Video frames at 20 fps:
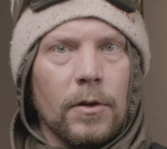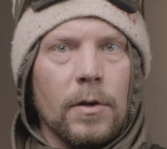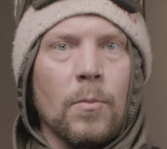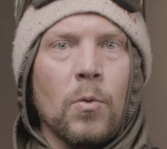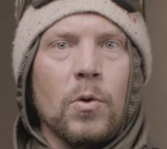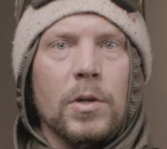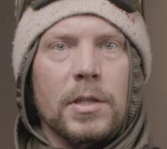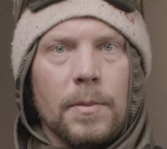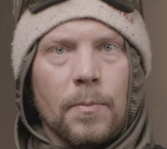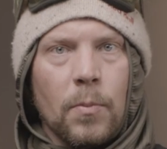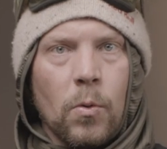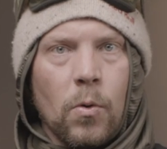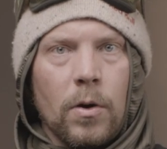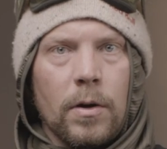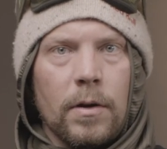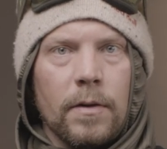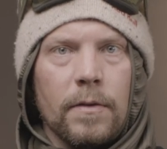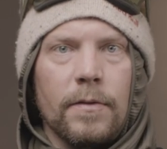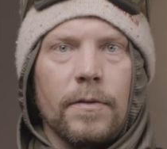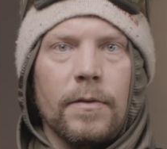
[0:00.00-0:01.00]
and more
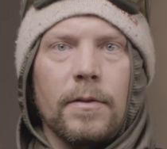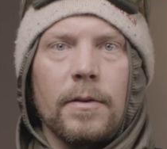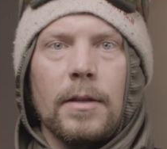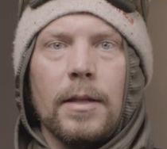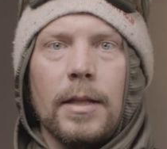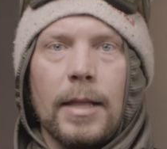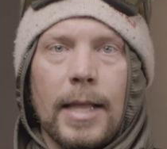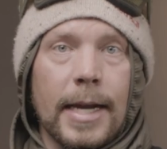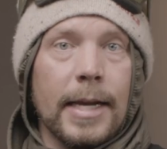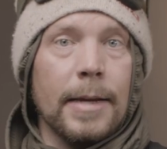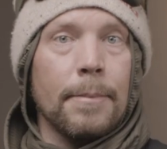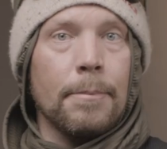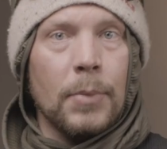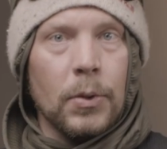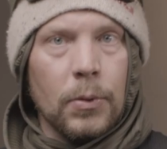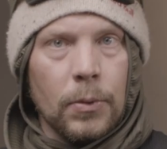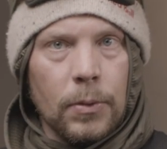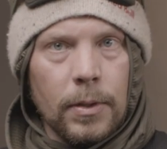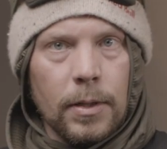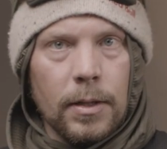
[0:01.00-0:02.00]
supportive, like a
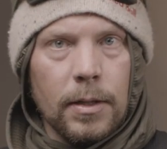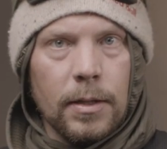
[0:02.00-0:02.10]
boot,